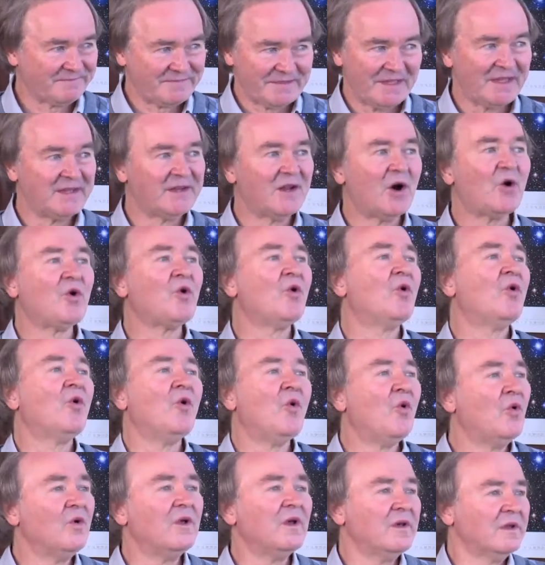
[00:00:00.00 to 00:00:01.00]
They're not,
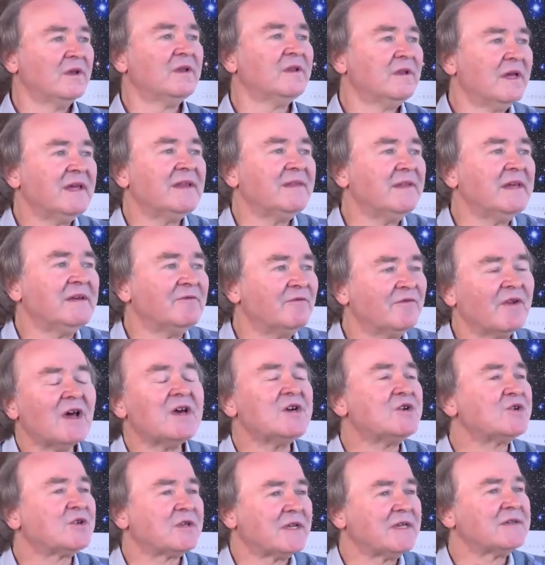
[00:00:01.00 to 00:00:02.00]
the
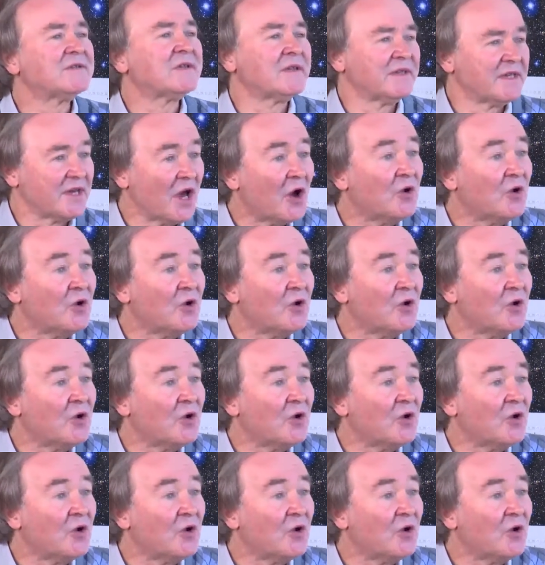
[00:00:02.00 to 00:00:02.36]
inflation isn't the